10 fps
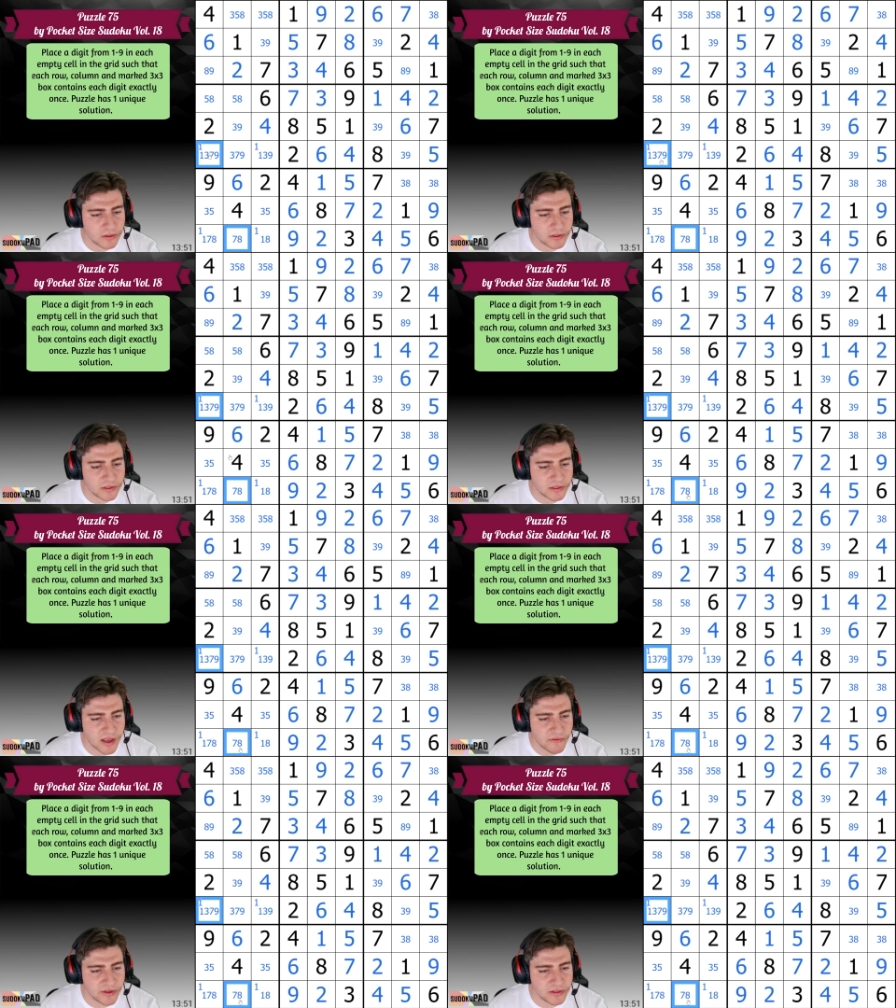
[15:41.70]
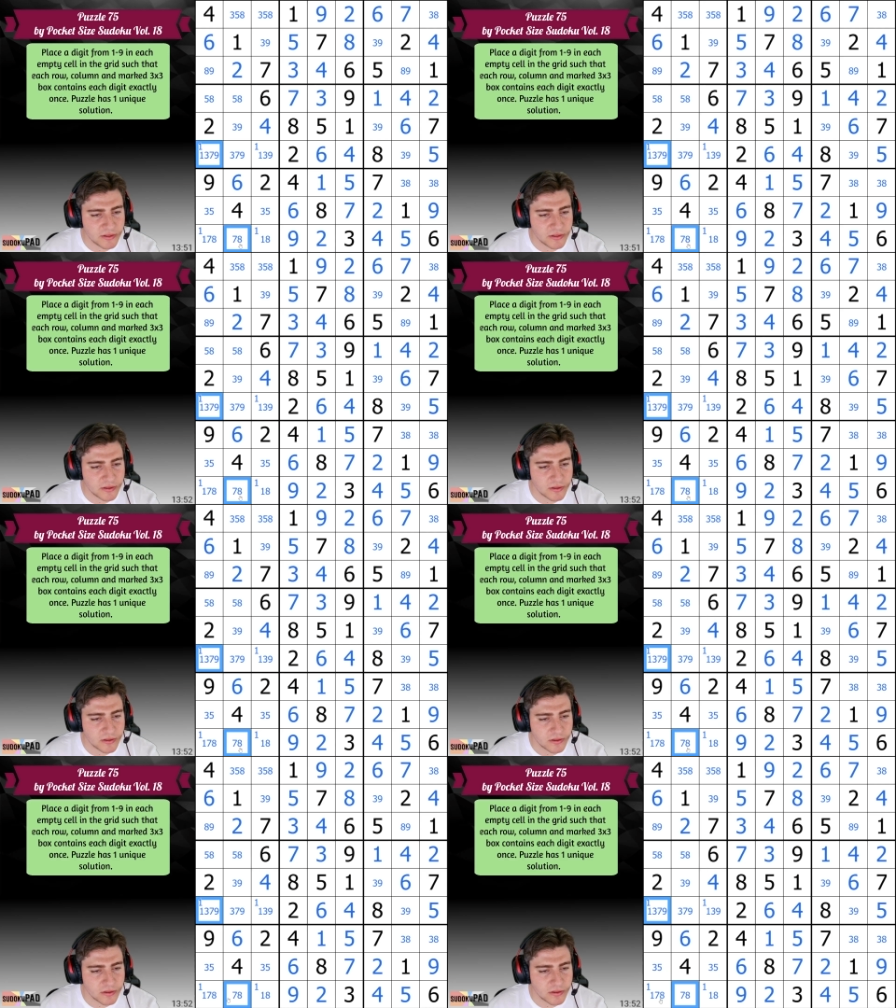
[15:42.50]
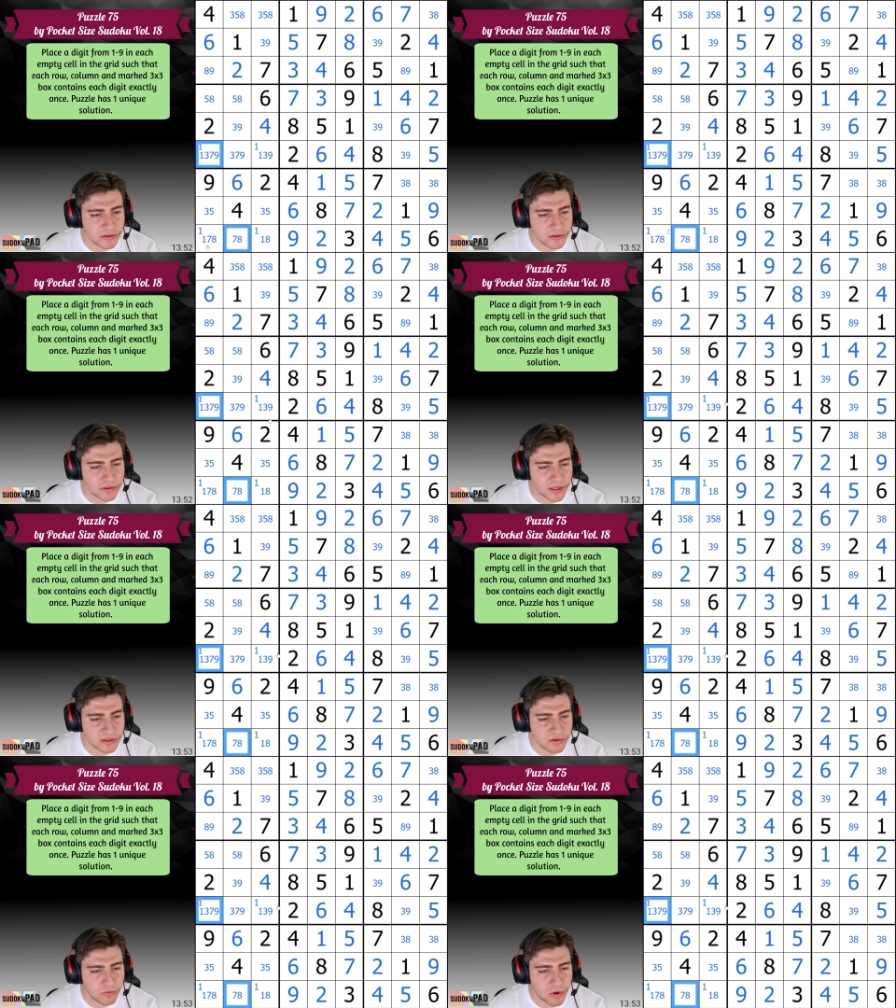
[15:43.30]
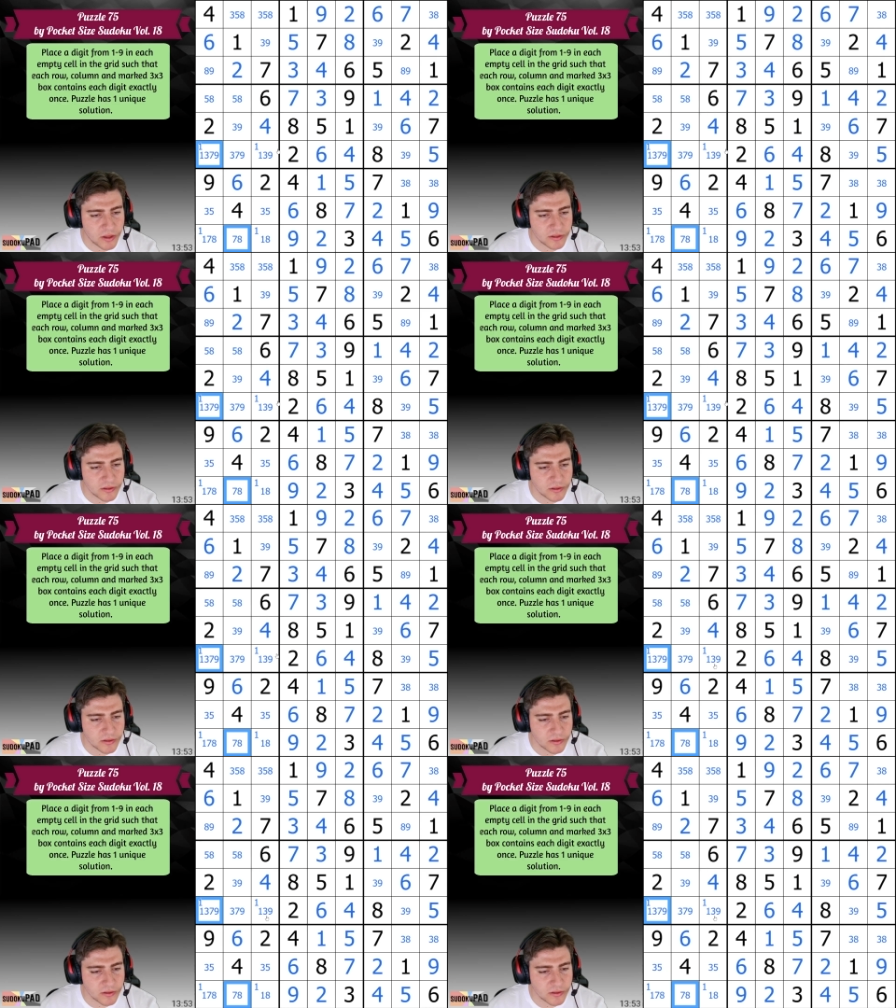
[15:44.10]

Sevens sets the ones.